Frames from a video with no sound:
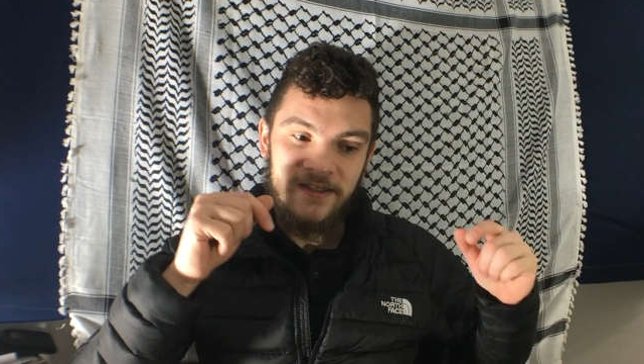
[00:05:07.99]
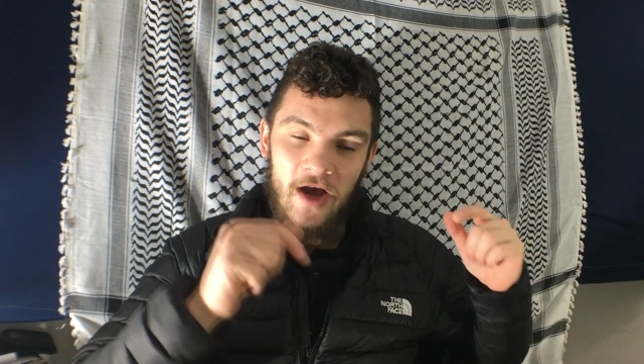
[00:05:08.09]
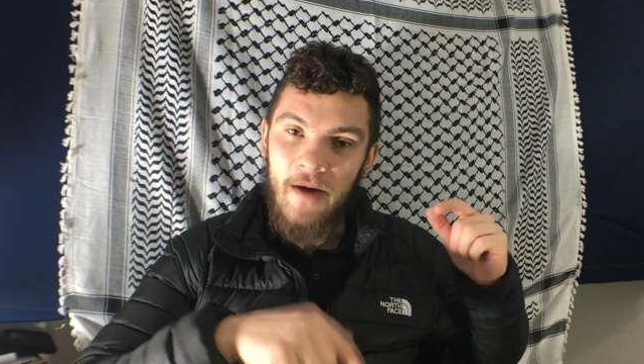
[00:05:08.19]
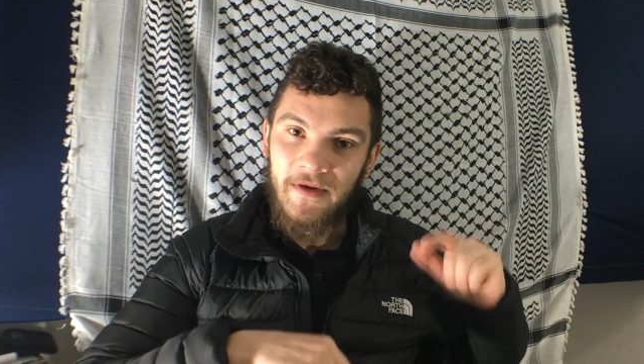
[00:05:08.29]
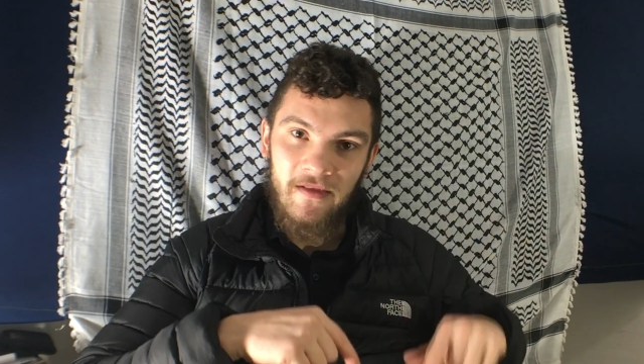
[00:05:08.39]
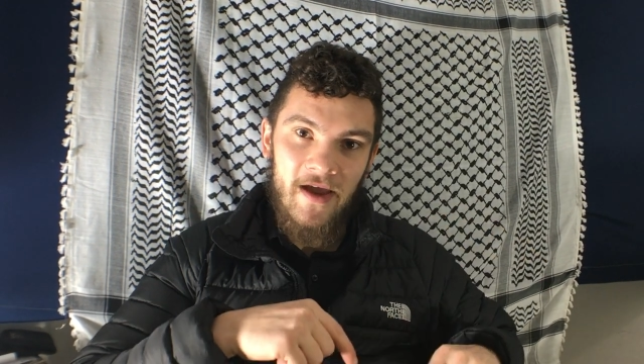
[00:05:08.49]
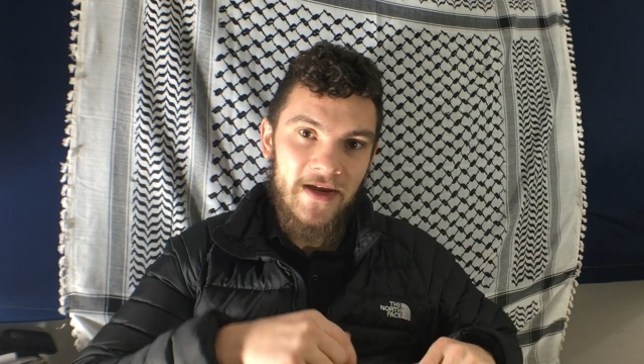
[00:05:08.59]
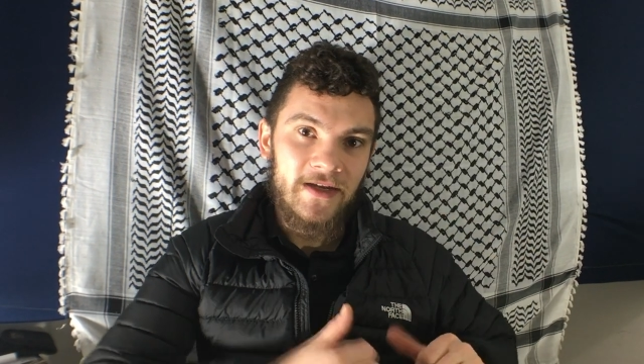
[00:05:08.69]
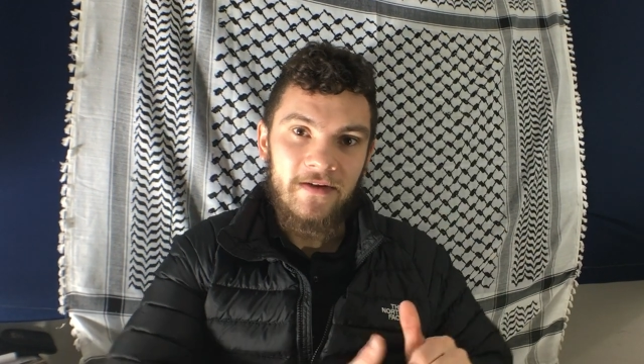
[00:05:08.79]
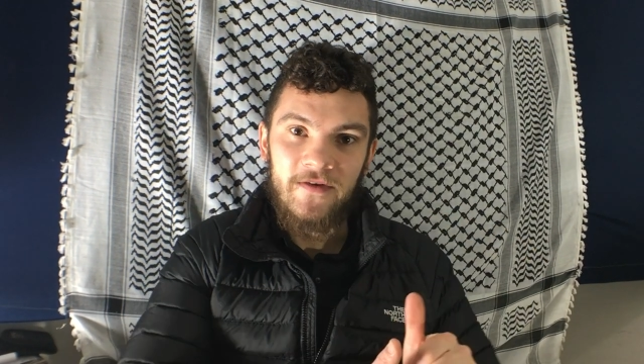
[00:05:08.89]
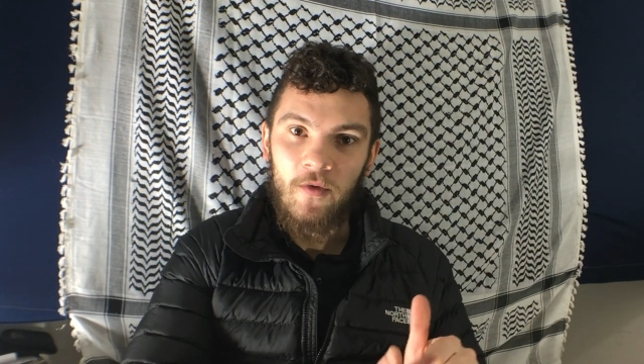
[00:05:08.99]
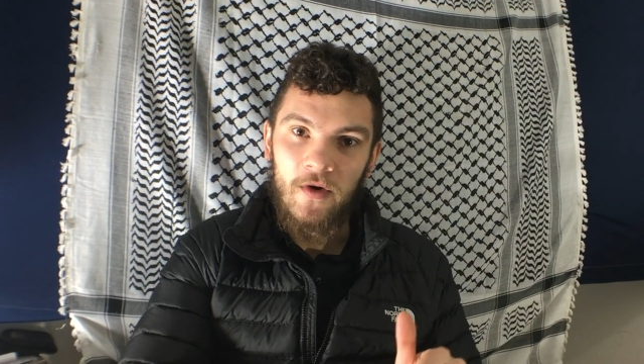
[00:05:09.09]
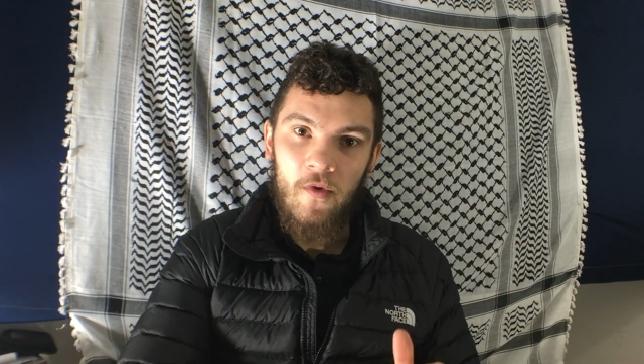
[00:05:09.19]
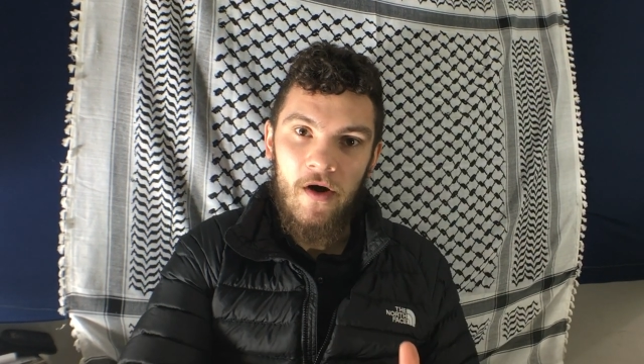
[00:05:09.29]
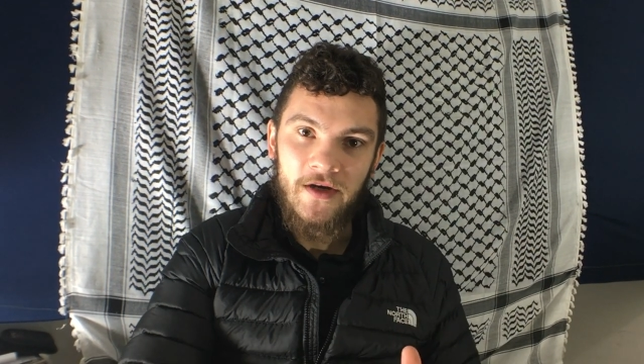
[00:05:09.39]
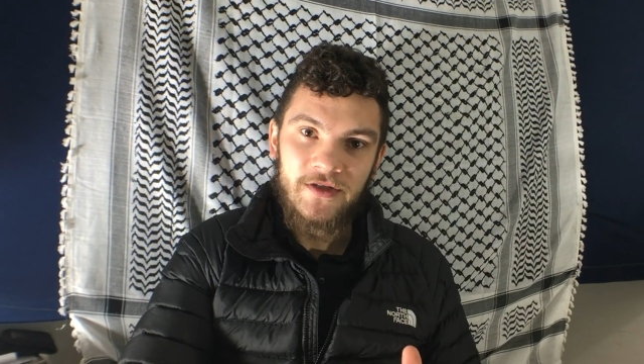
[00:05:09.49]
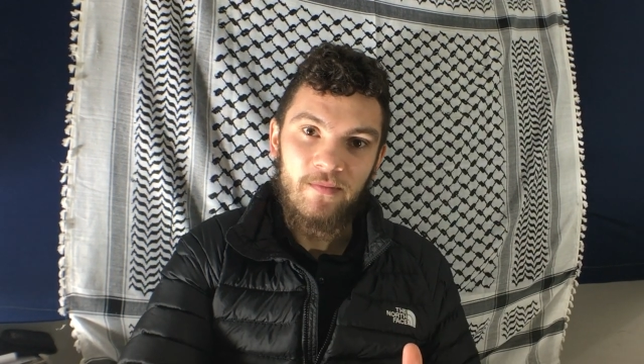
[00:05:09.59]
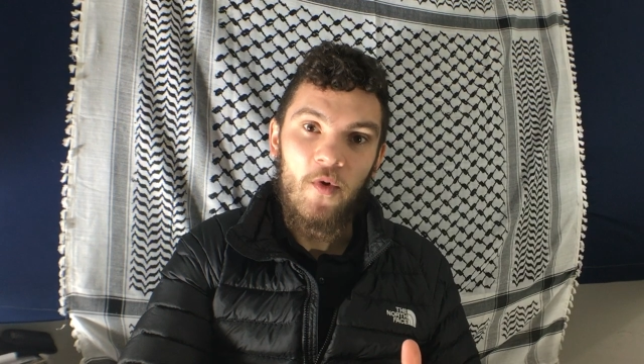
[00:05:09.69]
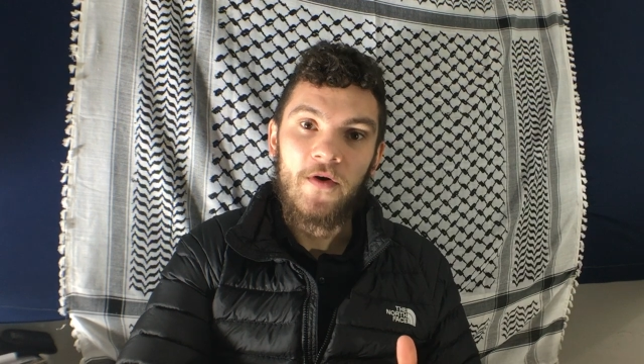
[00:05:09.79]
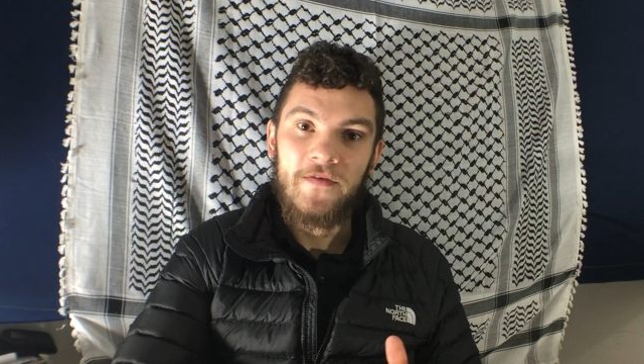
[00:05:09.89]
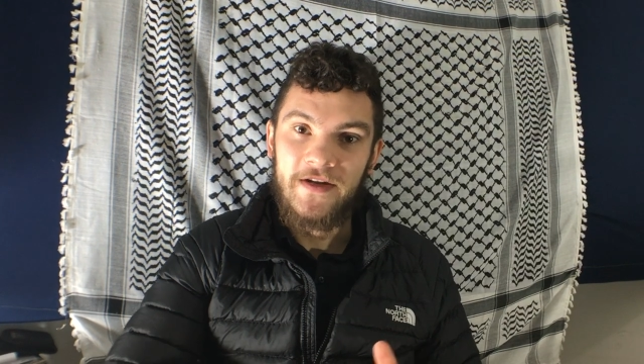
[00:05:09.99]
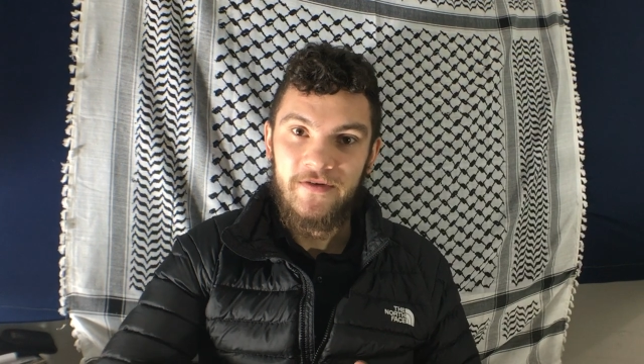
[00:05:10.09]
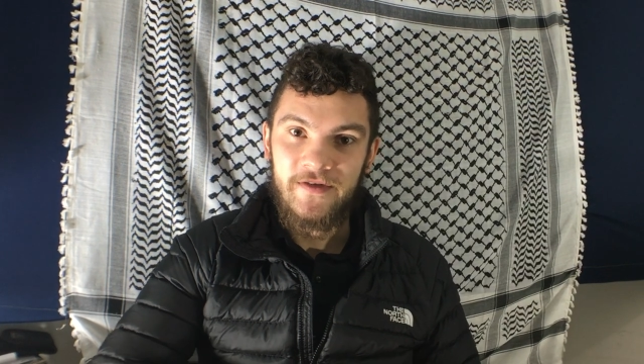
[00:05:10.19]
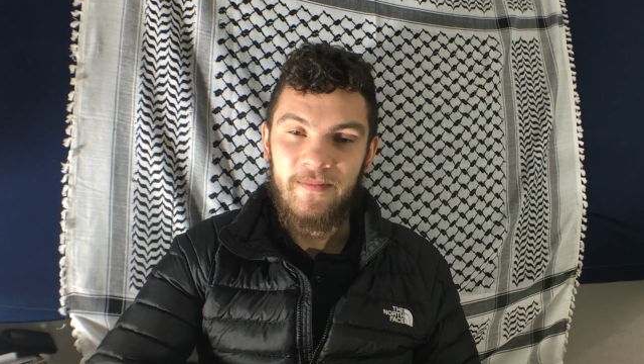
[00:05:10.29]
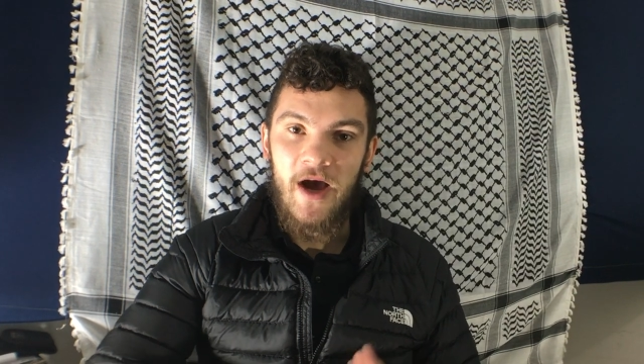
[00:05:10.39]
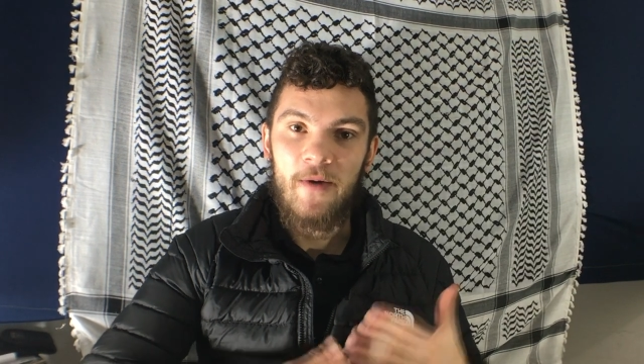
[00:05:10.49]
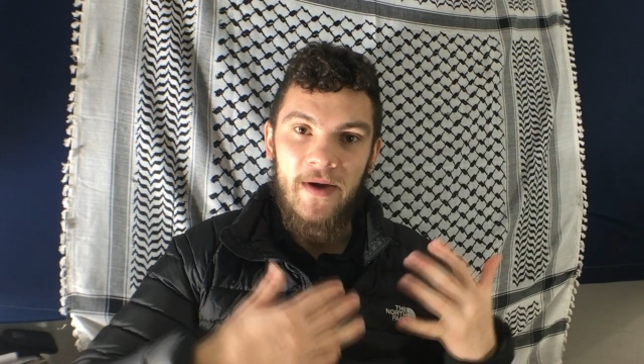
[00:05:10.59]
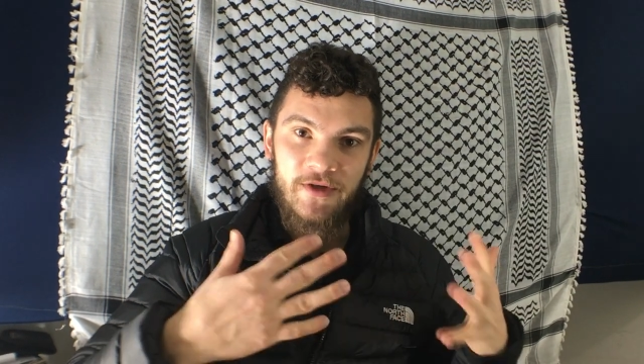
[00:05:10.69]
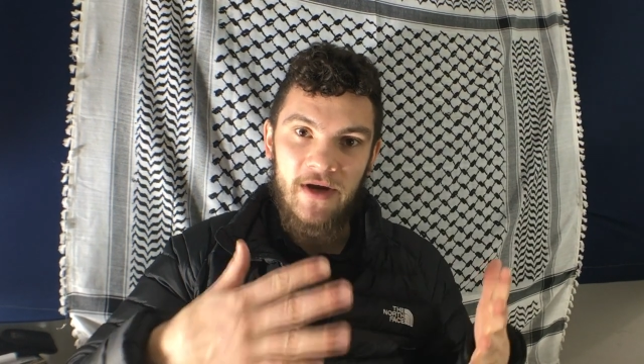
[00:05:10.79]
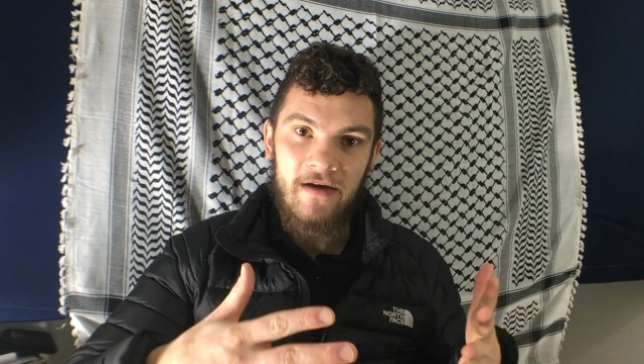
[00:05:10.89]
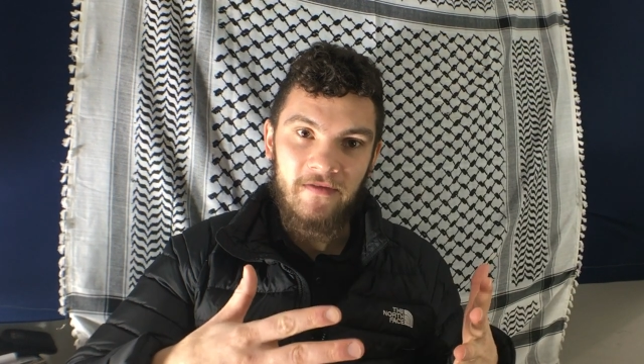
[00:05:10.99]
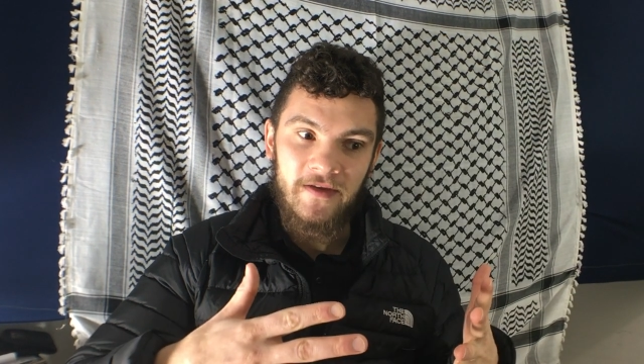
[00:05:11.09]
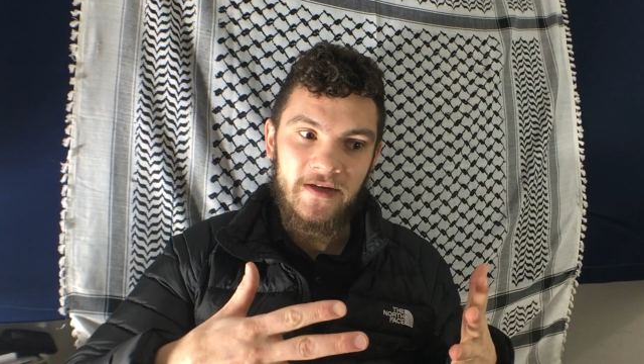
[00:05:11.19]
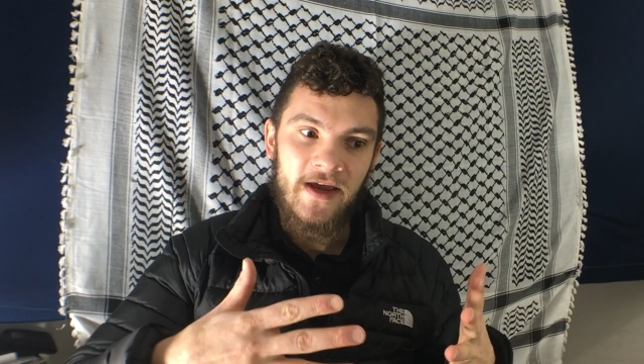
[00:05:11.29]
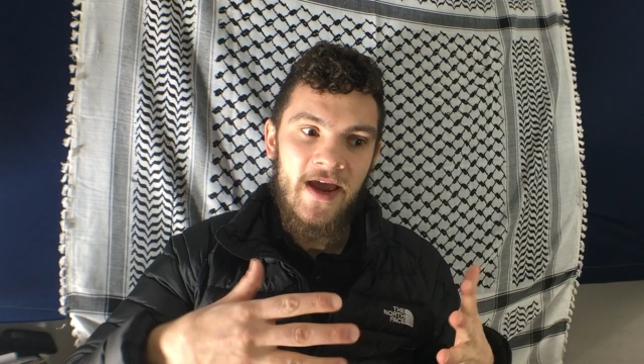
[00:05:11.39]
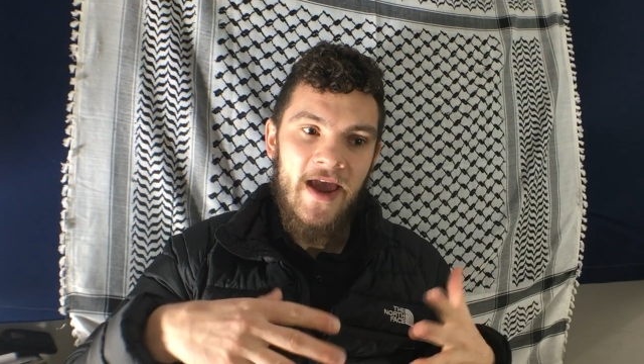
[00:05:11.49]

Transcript: comment like and if you want to watch more videos about my traveling